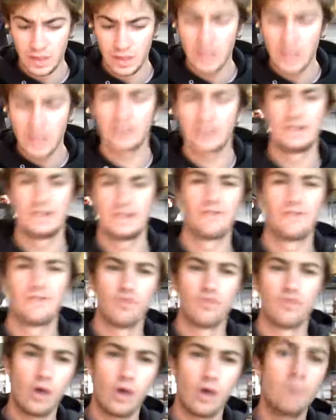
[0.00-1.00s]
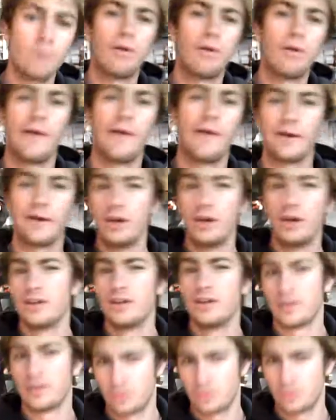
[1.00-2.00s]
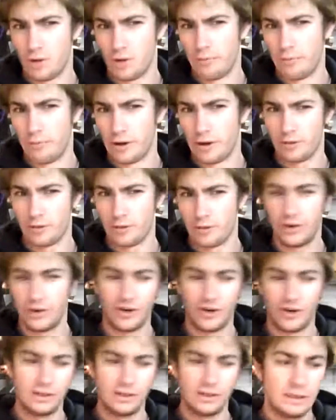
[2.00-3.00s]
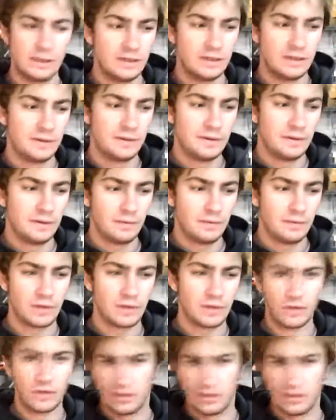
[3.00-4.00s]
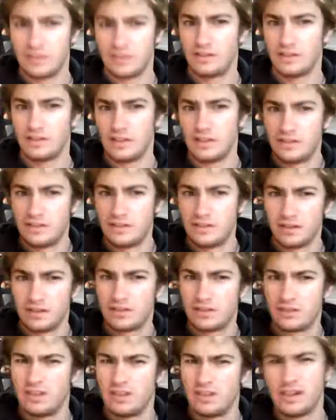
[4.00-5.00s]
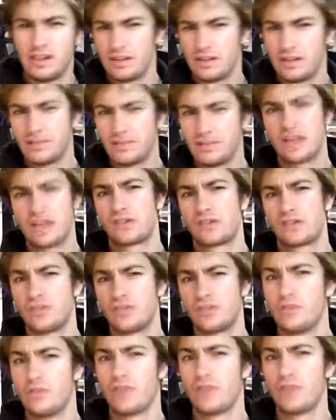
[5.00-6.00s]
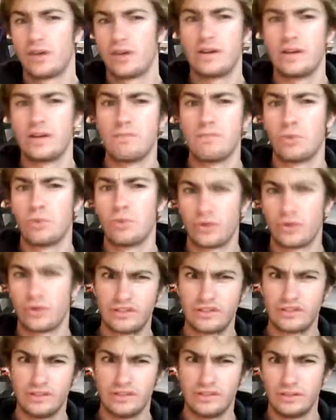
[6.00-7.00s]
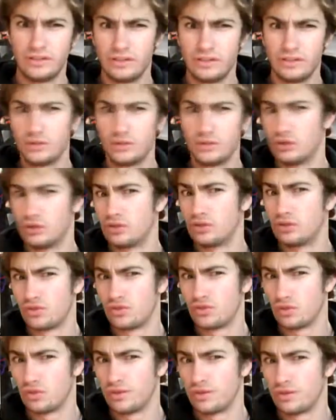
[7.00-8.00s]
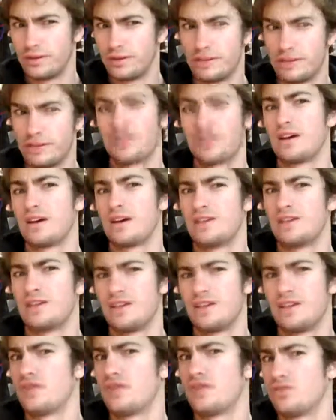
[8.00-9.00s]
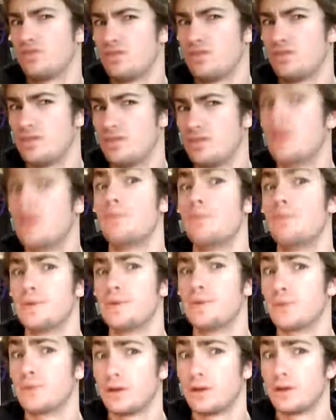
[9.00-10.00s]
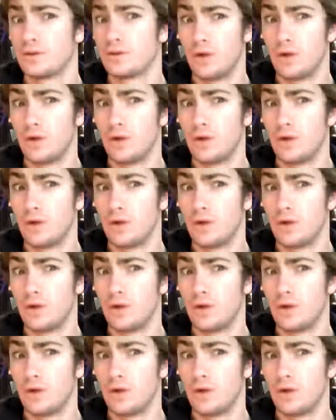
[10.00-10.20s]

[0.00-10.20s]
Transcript: Except for one part. There is one part where there is a sex scene that is actually very important to the story. It kind of sounds a bit weird.